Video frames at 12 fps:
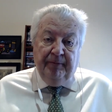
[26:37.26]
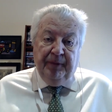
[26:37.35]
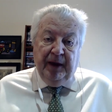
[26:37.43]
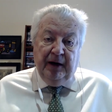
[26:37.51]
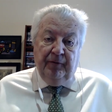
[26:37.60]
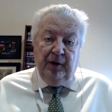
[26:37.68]

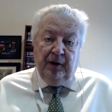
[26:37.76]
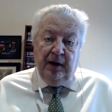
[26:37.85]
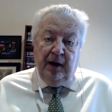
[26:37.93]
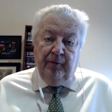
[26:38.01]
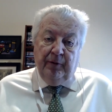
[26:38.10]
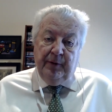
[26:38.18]
And if you
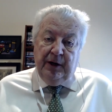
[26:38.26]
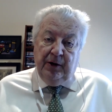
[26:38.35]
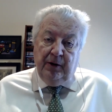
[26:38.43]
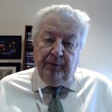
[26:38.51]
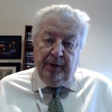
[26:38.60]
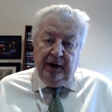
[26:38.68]
come from a
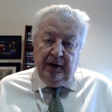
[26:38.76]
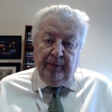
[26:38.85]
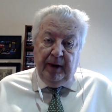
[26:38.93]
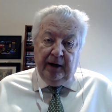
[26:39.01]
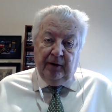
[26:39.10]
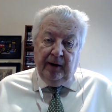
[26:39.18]
European
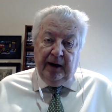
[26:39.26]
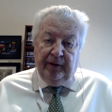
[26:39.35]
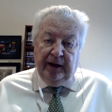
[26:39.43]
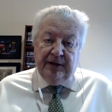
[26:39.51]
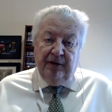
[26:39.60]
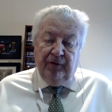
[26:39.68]
background,
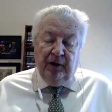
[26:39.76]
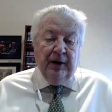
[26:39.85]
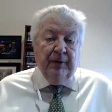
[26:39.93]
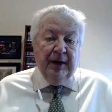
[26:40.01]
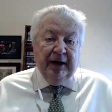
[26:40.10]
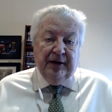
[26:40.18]
that's a very
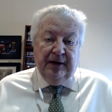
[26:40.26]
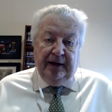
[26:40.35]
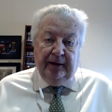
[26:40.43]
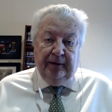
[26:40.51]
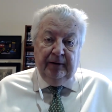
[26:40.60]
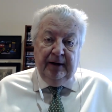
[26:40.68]
big
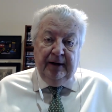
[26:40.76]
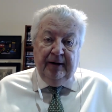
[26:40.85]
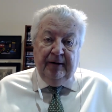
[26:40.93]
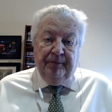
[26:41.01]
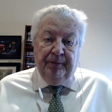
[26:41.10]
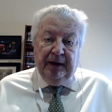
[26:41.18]
deal,
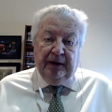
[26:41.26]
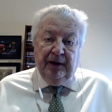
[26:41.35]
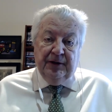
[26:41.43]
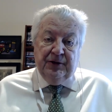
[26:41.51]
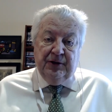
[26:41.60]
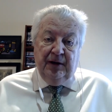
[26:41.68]

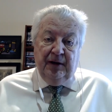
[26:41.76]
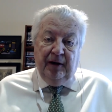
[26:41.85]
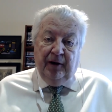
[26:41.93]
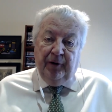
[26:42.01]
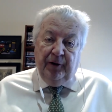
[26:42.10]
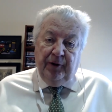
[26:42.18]
because
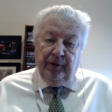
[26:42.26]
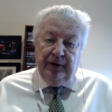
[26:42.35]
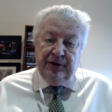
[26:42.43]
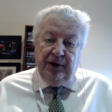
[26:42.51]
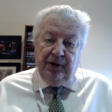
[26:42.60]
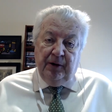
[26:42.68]
although there
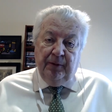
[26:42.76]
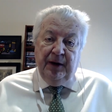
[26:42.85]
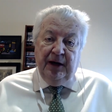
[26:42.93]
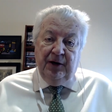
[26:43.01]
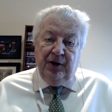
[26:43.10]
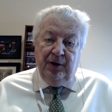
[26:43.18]
is a
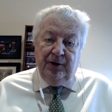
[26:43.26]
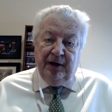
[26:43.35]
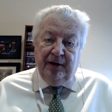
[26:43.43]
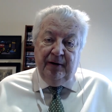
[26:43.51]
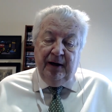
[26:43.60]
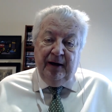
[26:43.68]
European
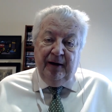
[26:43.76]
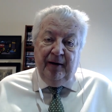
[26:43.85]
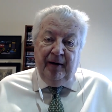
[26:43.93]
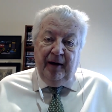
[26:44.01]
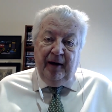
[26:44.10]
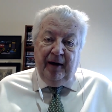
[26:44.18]
Union,
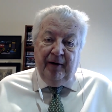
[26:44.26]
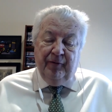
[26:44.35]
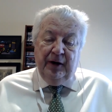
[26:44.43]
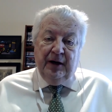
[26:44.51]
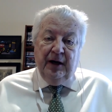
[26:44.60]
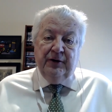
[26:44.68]

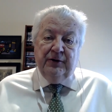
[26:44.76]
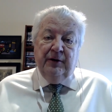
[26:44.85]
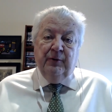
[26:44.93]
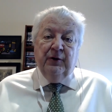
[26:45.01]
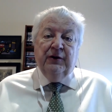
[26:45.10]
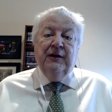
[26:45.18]
every country
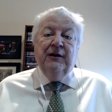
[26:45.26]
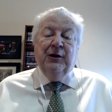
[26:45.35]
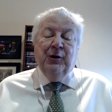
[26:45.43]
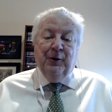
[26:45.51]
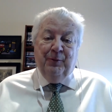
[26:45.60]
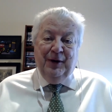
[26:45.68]
within the
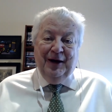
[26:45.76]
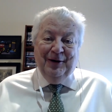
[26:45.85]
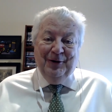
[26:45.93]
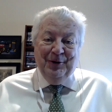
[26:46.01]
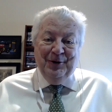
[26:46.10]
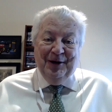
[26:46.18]
European
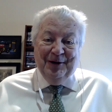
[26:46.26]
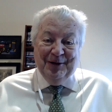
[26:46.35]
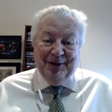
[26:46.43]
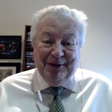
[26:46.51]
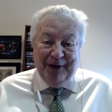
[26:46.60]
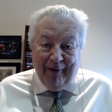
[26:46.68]
Union is
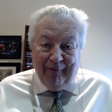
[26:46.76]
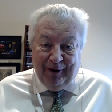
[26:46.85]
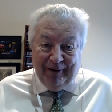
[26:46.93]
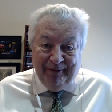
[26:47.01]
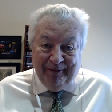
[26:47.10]
sovereign.